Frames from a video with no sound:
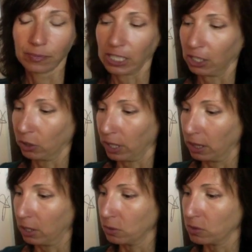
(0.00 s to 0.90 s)
you know,
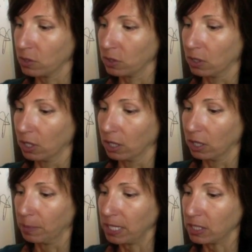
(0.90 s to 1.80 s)
and those, the,
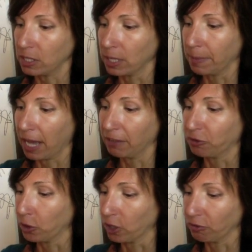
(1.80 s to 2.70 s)
the pieces of the pie
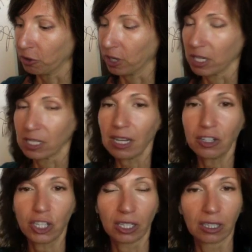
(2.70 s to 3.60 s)
for, for
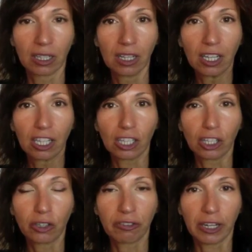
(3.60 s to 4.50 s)
ascension
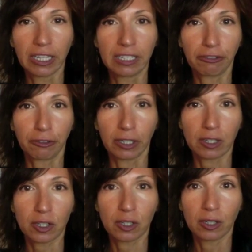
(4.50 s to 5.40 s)
look very
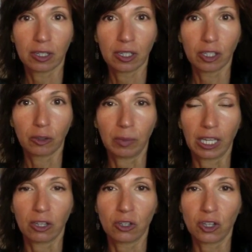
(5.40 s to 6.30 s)
different,
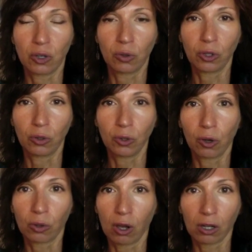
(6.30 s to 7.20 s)
because you, you
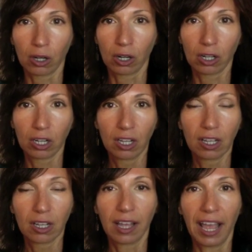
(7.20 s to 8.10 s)
no longer
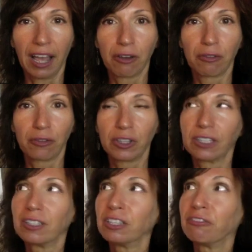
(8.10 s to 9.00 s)
have
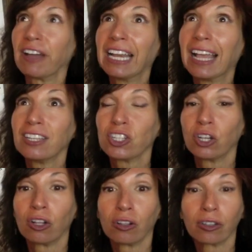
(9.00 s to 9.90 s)
the, the
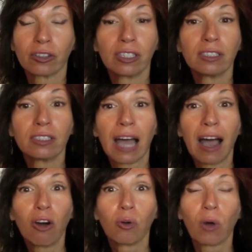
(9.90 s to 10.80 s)
financial, the
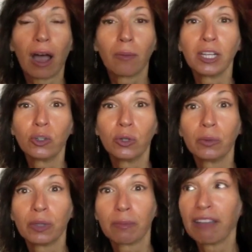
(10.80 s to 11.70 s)
how, how am I
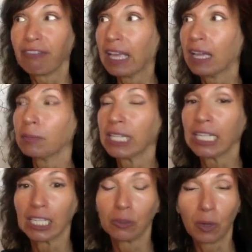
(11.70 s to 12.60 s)
doing with my family,
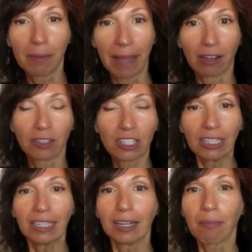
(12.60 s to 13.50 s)
what about
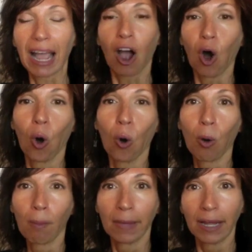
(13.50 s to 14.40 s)
my
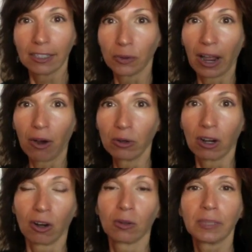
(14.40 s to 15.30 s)
home, do I own a
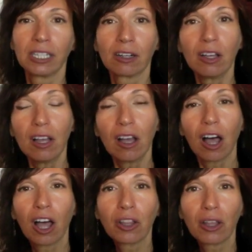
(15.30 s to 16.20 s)
home, you know,
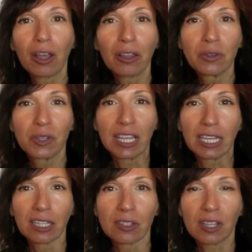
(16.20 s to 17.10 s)
all, all those
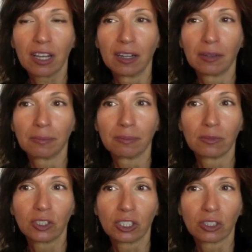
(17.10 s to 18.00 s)
things
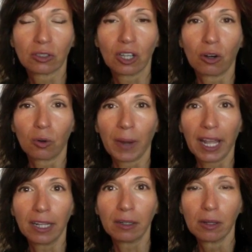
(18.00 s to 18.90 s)
um, just go
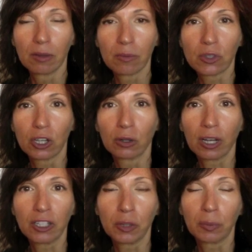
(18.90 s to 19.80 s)
away. So
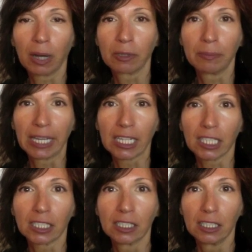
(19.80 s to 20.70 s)
I should probably make
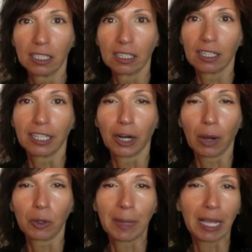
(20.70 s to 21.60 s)
a, you know,
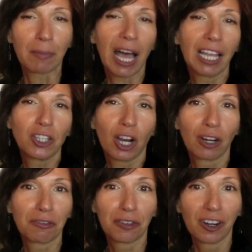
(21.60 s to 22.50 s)
I would make a pie
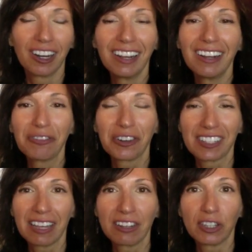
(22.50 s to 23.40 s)
chart for, for
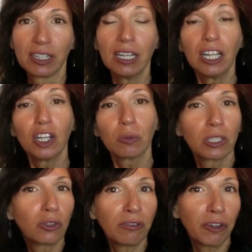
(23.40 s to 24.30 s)
ascension,
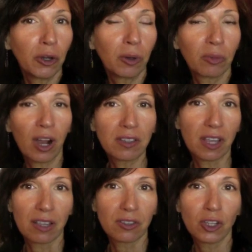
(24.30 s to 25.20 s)
but do it for your own
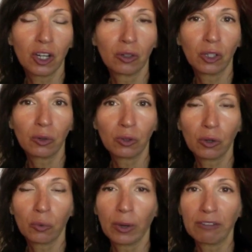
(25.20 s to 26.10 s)
process, you know, don't,
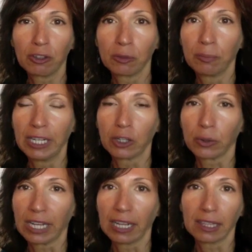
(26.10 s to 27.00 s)
don't wait for me to
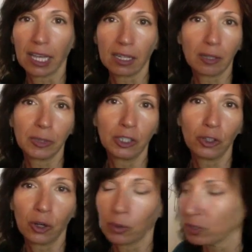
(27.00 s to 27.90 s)
create that. I mean, you
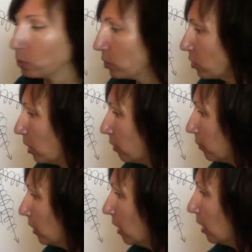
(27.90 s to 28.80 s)
know what's, what's going to
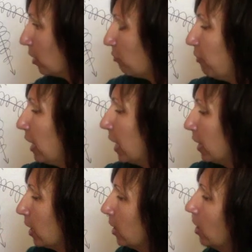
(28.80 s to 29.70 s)
fit
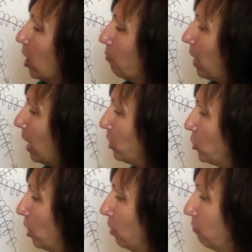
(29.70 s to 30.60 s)
in a, a pie
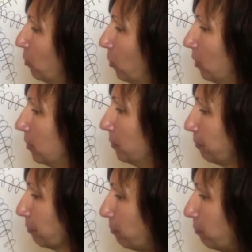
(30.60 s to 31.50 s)
chart for,
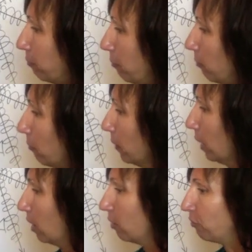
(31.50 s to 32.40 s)

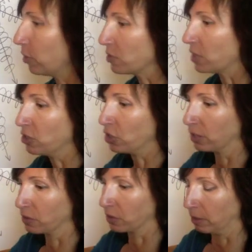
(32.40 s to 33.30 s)
for
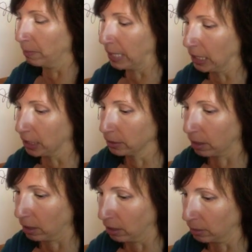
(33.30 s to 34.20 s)
ascension is going to be,
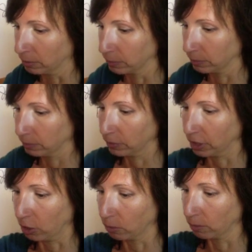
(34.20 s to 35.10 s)
um,
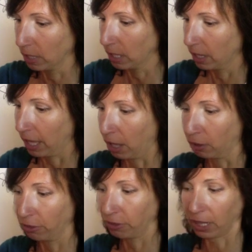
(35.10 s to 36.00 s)
you know,
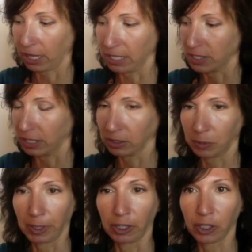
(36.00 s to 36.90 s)
health, cleansing,
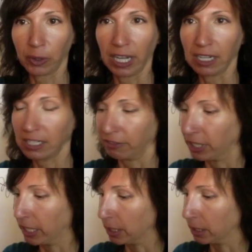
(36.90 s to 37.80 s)
spirit,
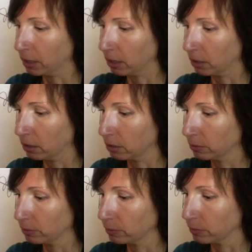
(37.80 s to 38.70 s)
creativity,
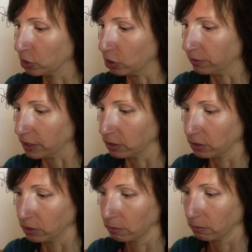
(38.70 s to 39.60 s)
uh,
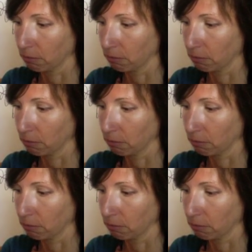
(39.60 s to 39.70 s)
service,